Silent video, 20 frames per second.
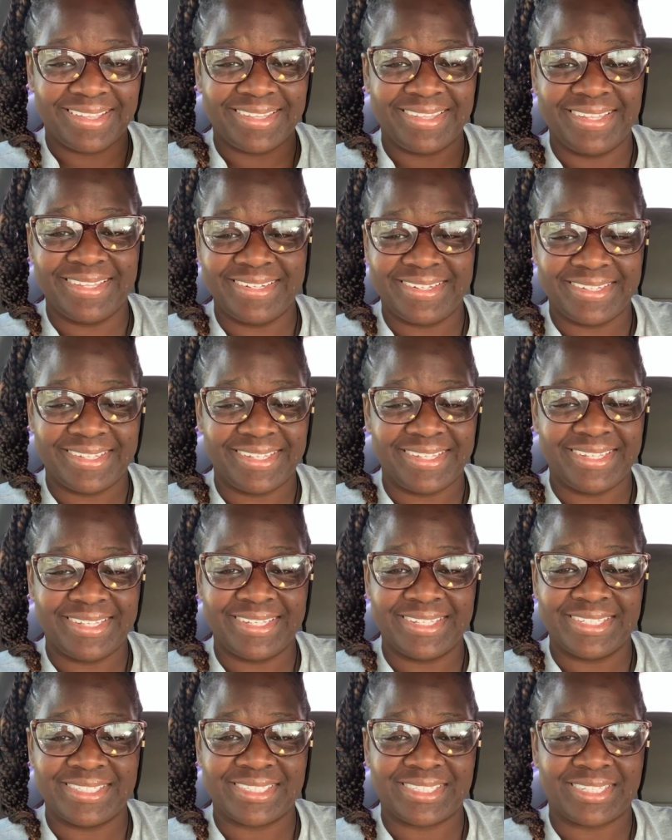Linda
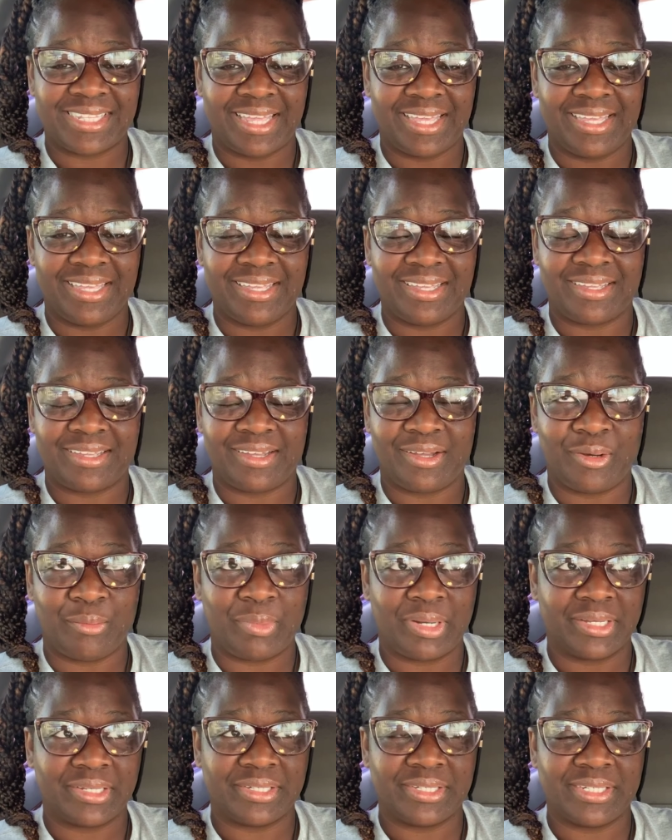is like, oh
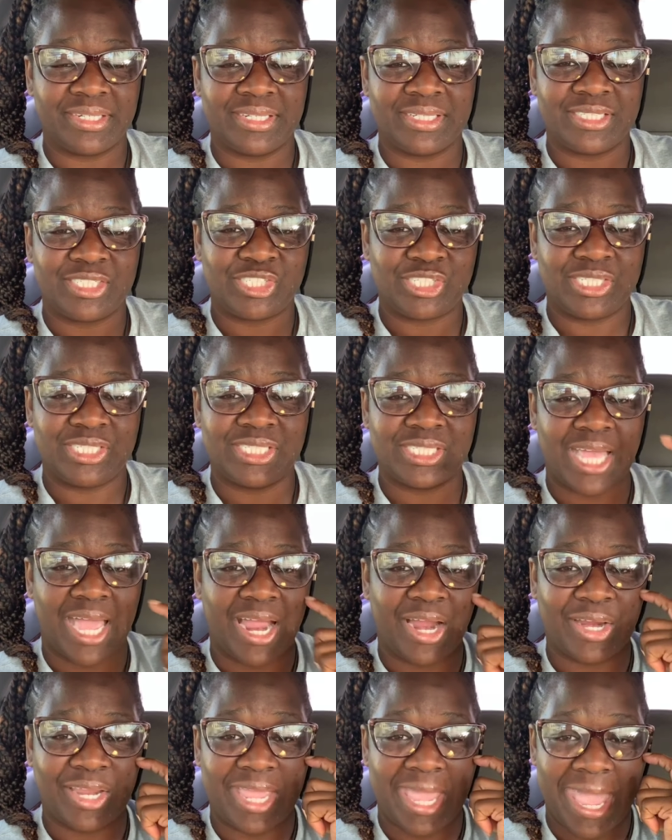my goodness, she's
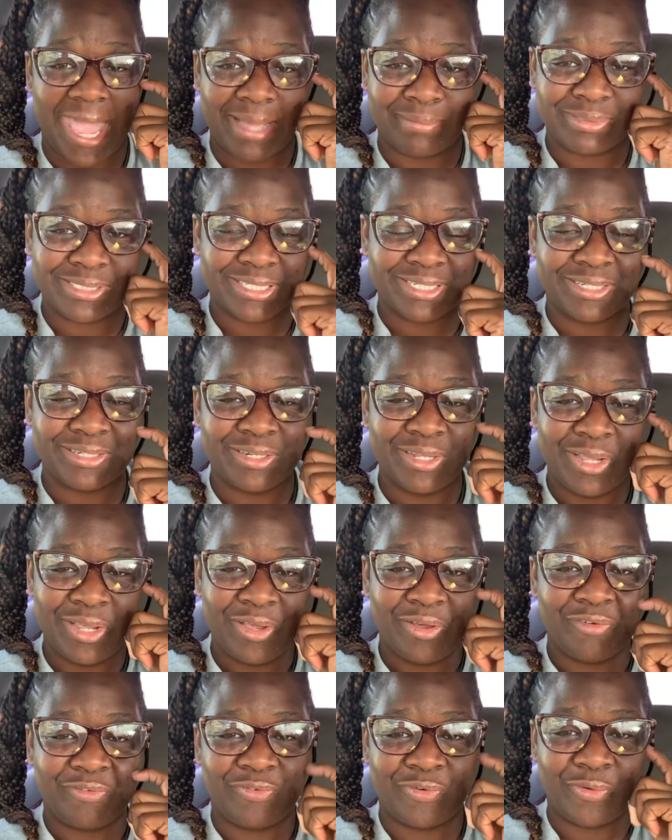our captain
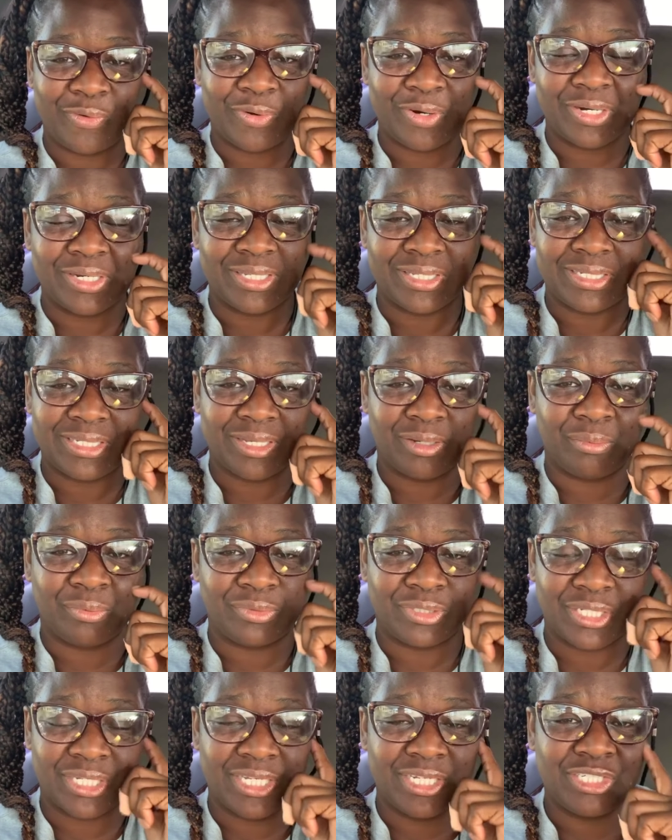for the
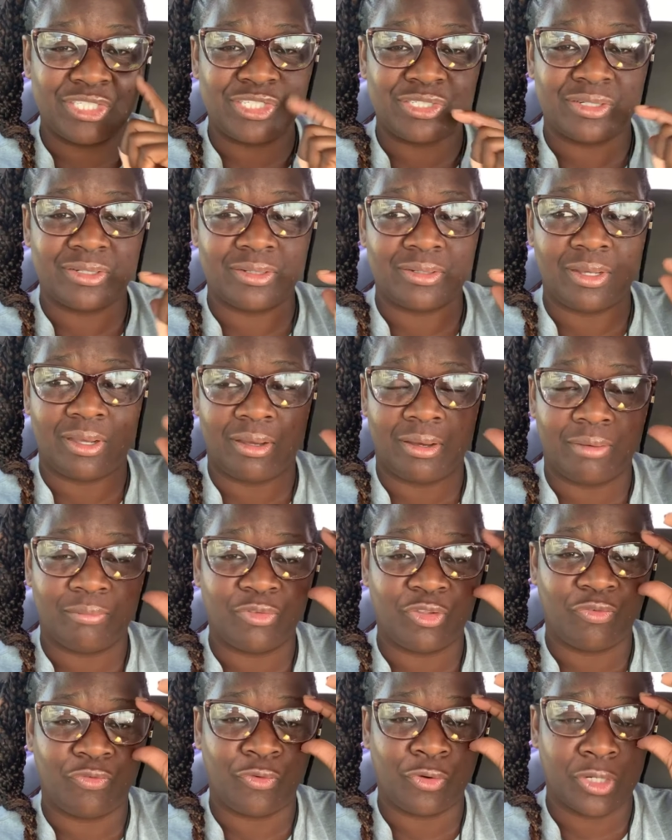double dutch,
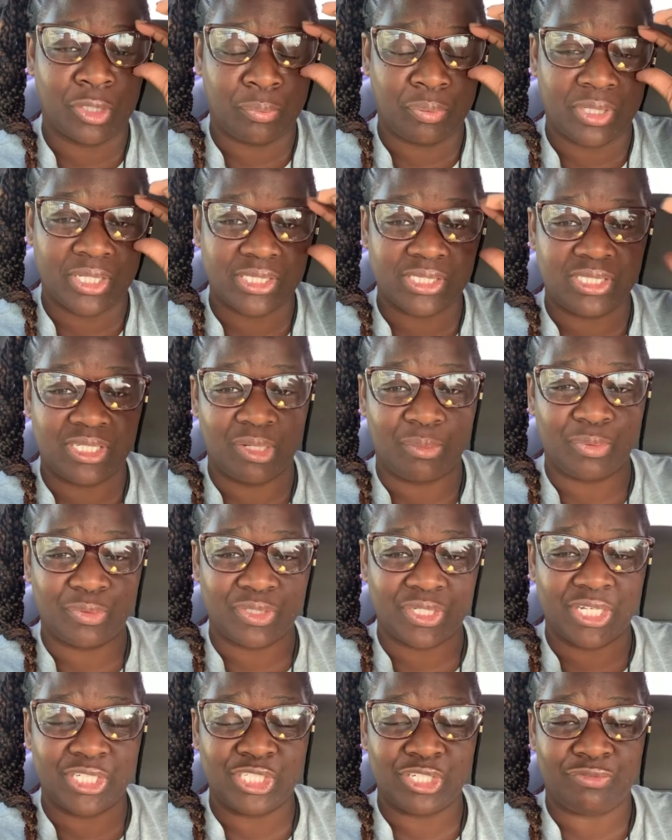the 40 plus double
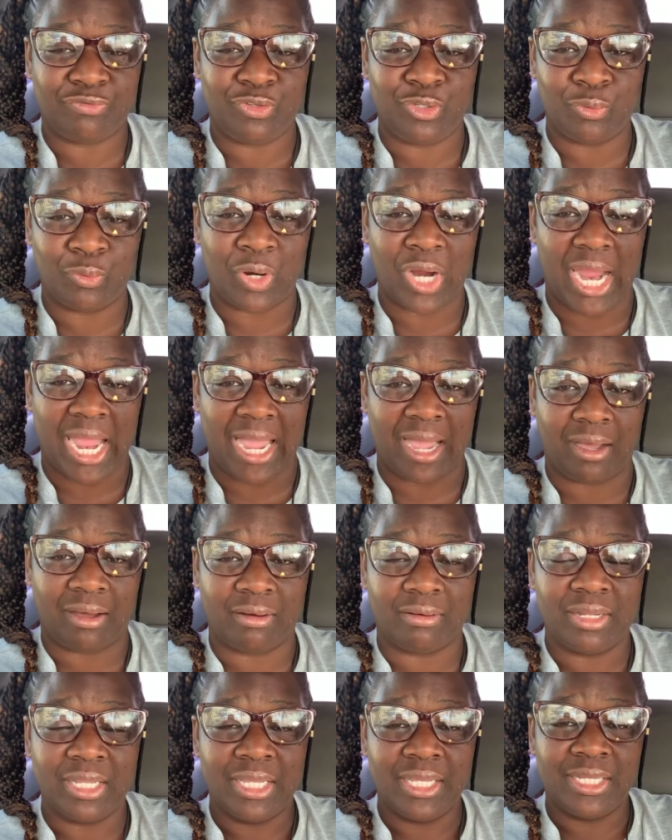dutch. If you were
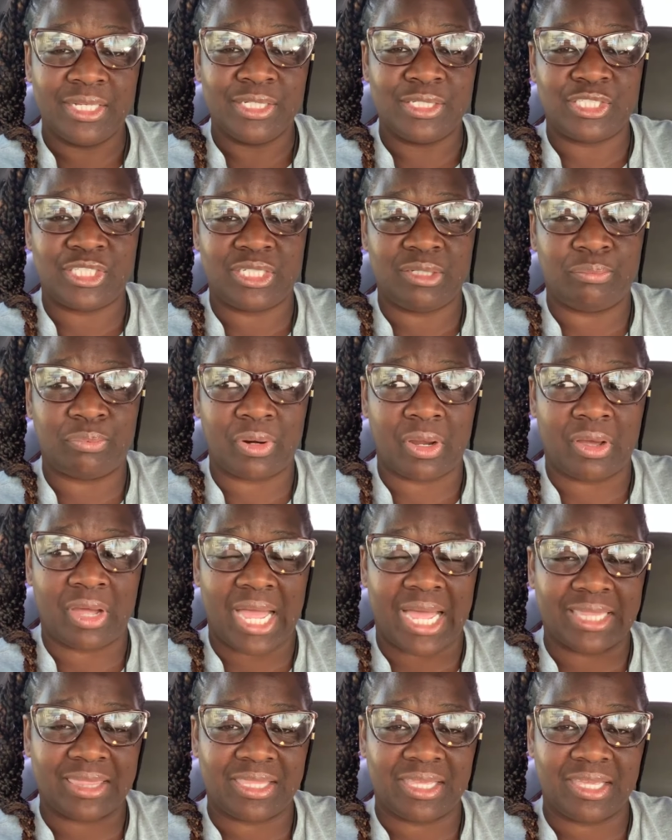out, she
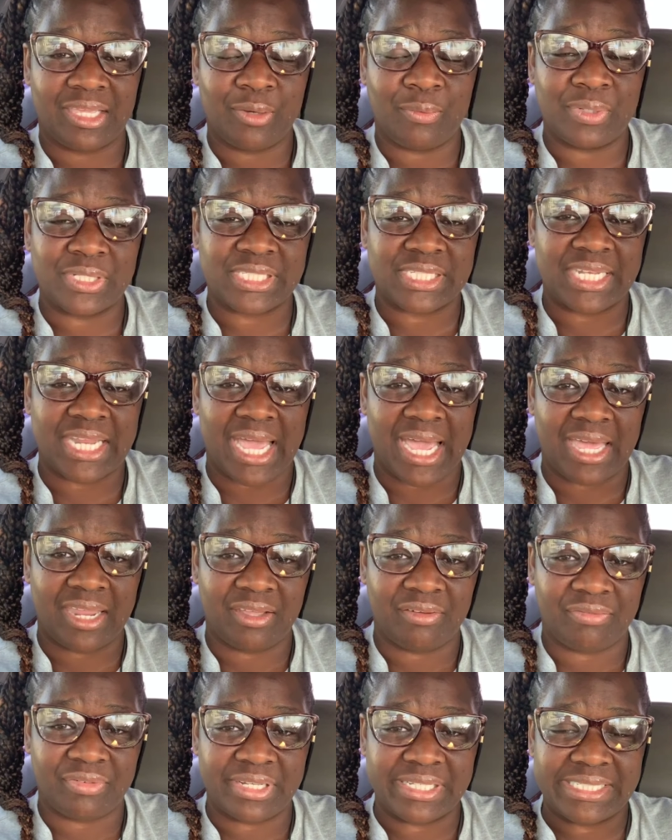brought, I think it was
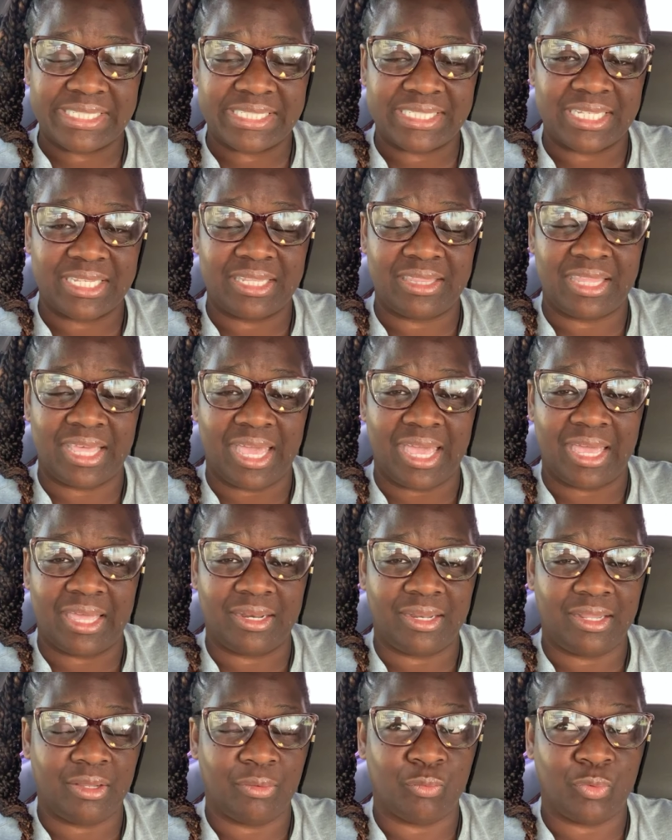9 of us,
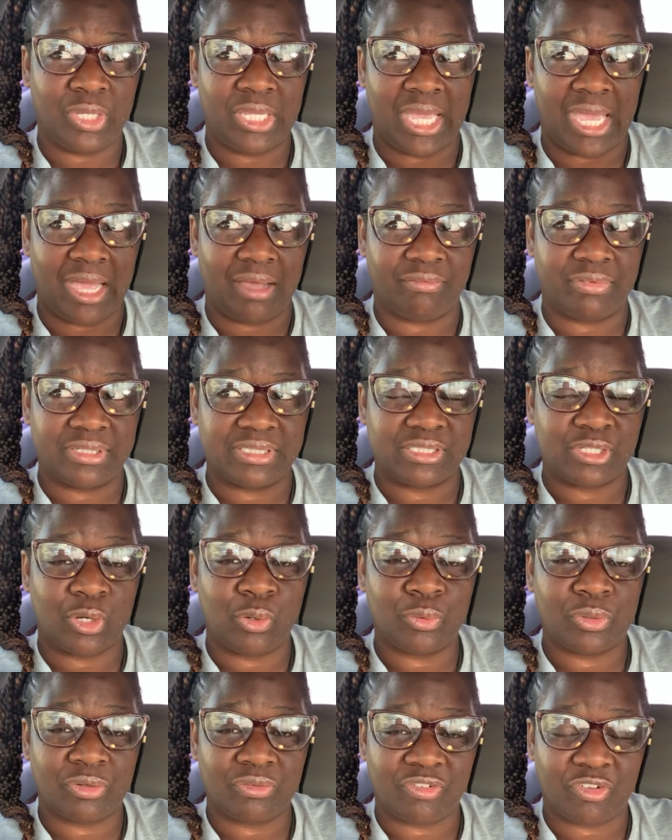that we have a
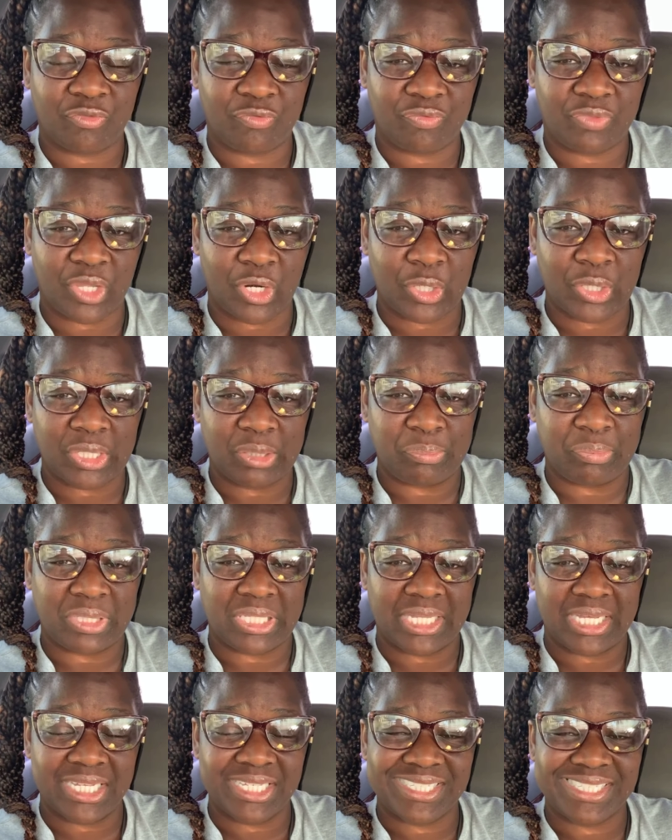total of 30
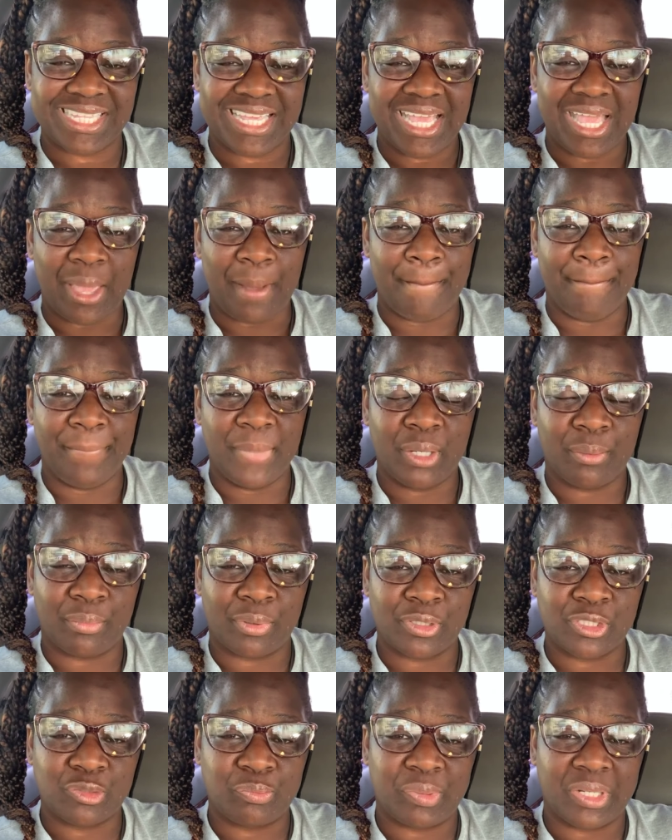plus
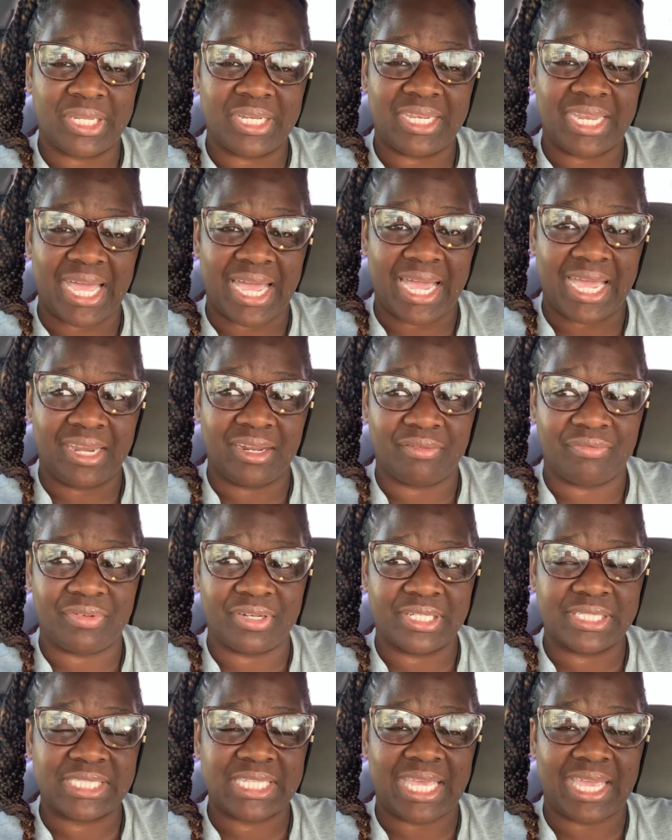members, but 9 of
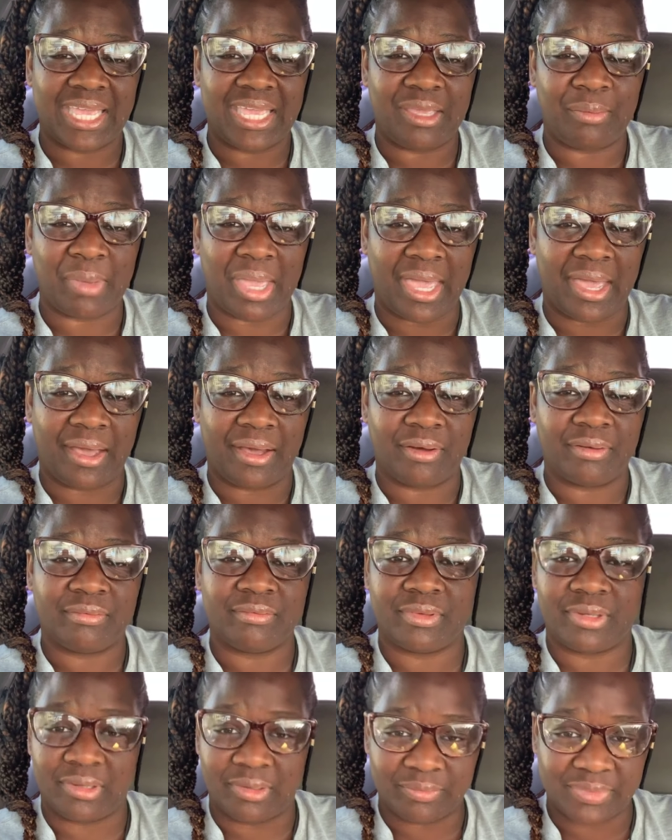us came out,
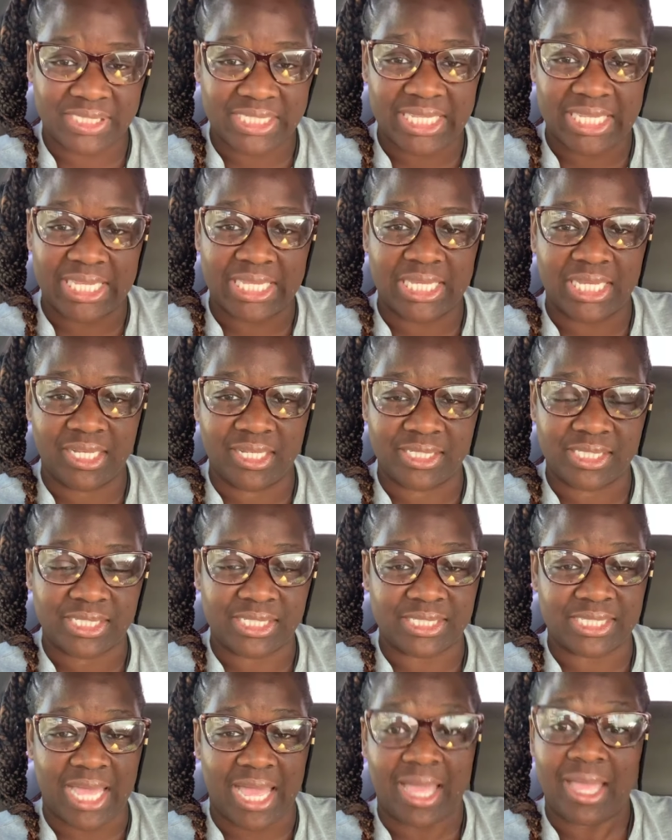seeing us,
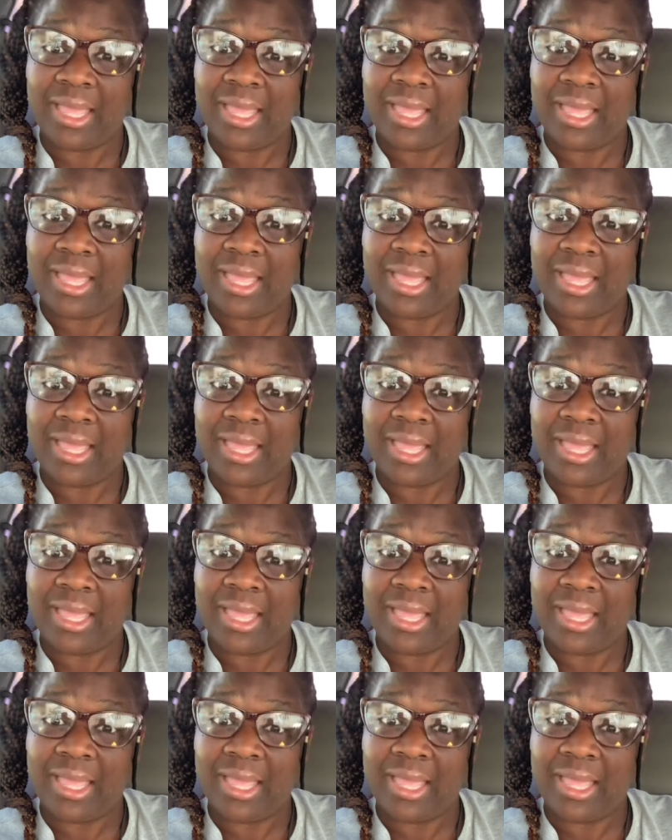because